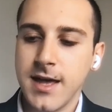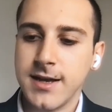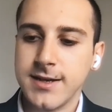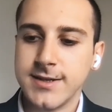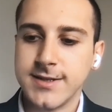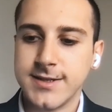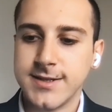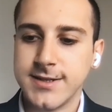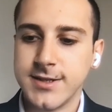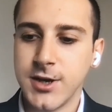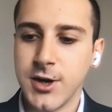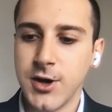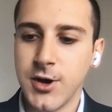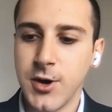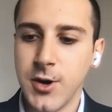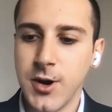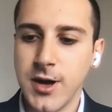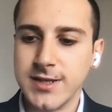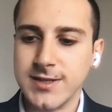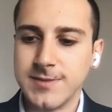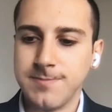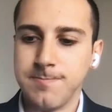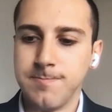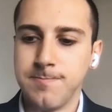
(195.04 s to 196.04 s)
So
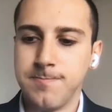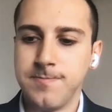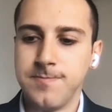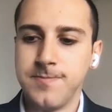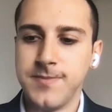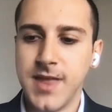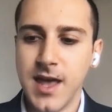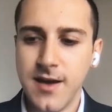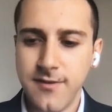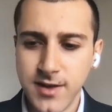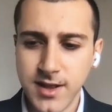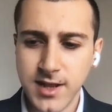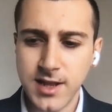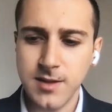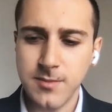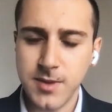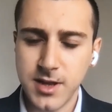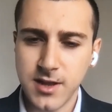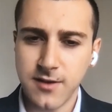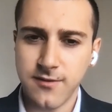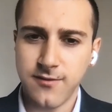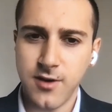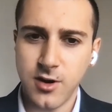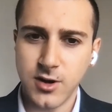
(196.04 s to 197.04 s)
it's definitely
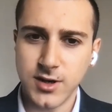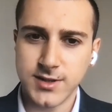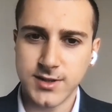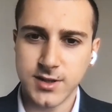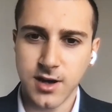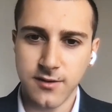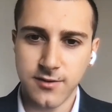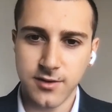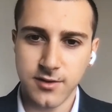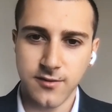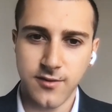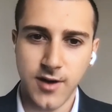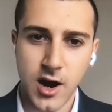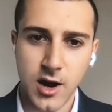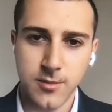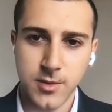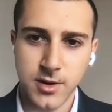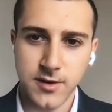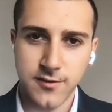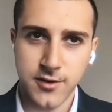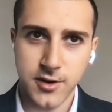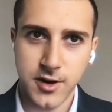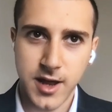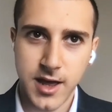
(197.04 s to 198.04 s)
been a very tough
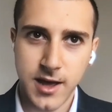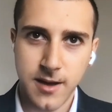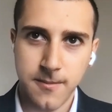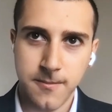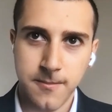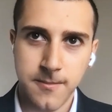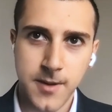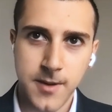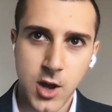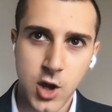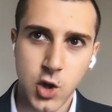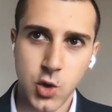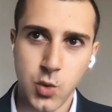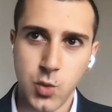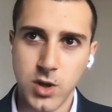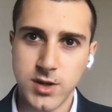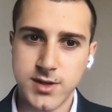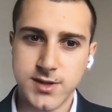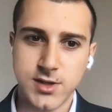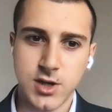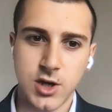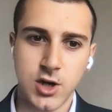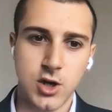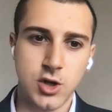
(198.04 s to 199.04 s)
environment for them.
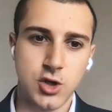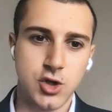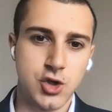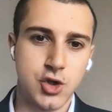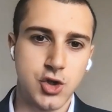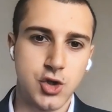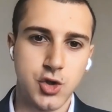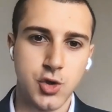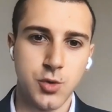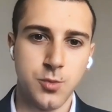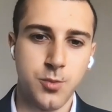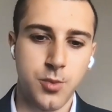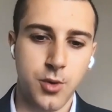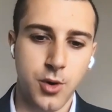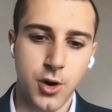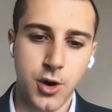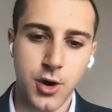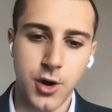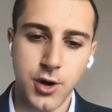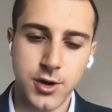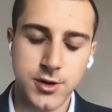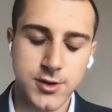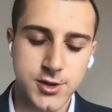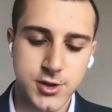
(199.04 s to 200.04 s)
REITs are
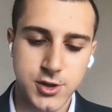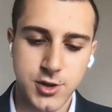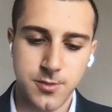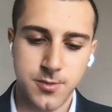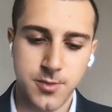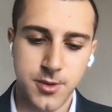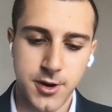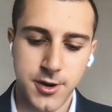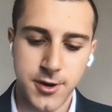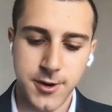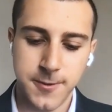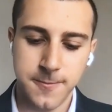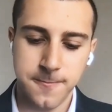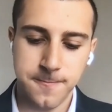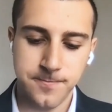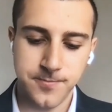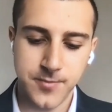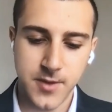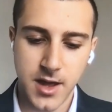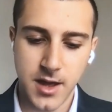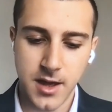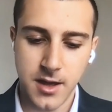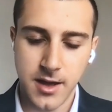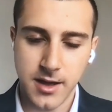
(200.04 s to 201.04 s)
super
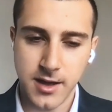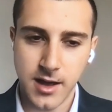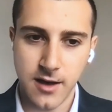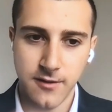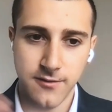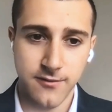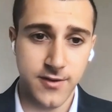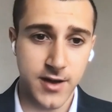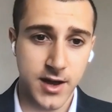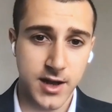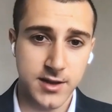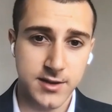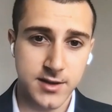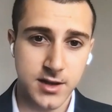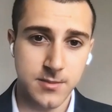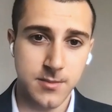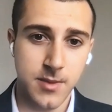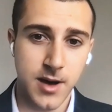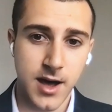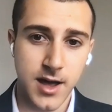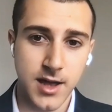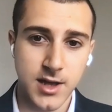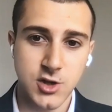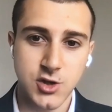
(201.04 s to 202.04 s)
affected
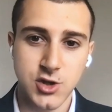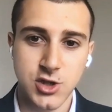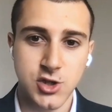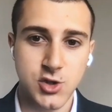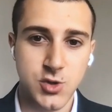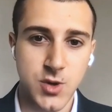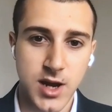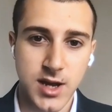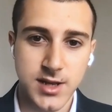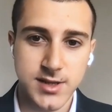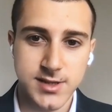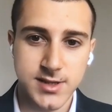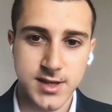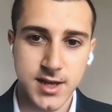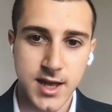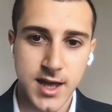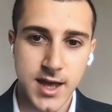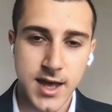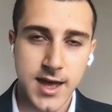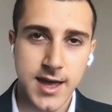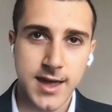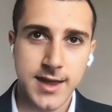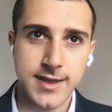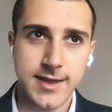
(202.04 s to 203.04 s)
by interest rates.
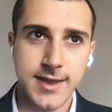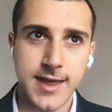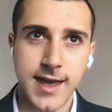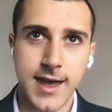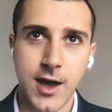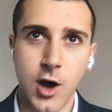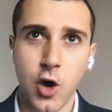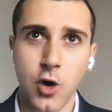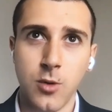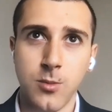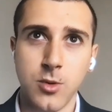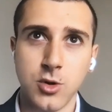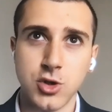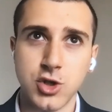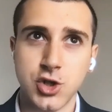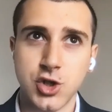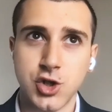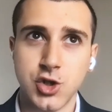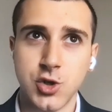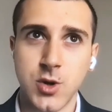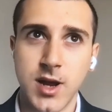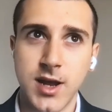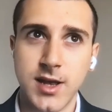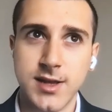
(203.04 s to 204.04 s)
They almost
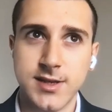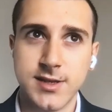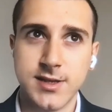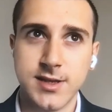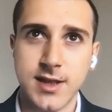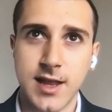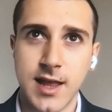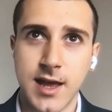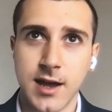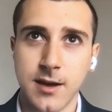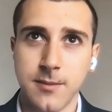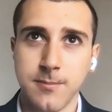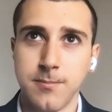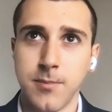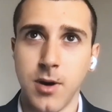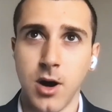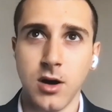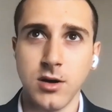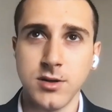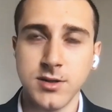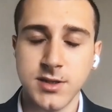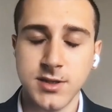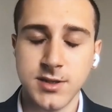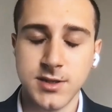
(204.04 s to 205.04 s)
trade like
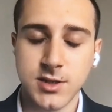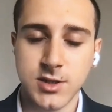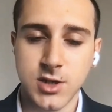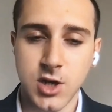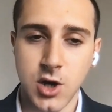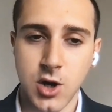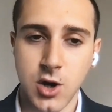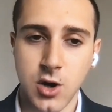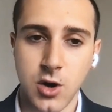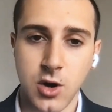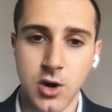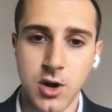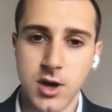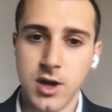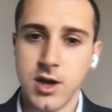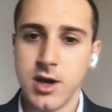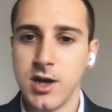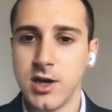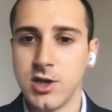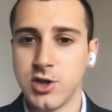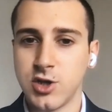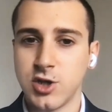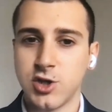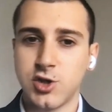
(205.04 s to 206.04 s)
bonds. So
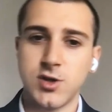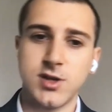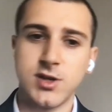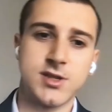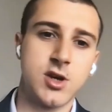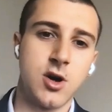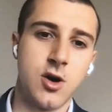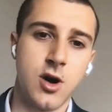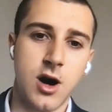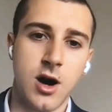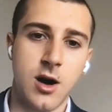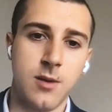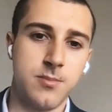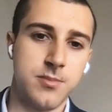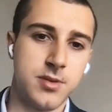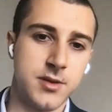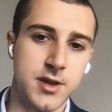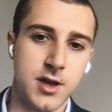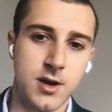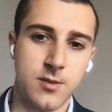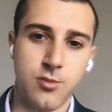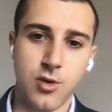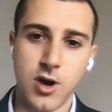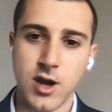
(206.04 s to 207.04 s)
interest rates go up,
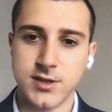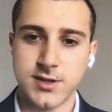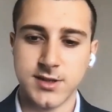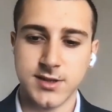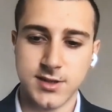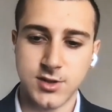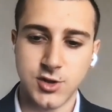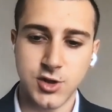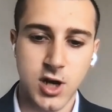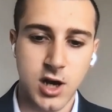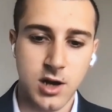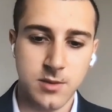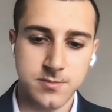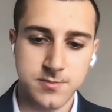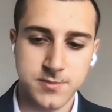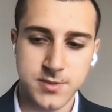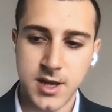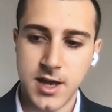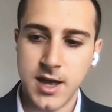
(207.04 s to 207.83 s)
their prices drop.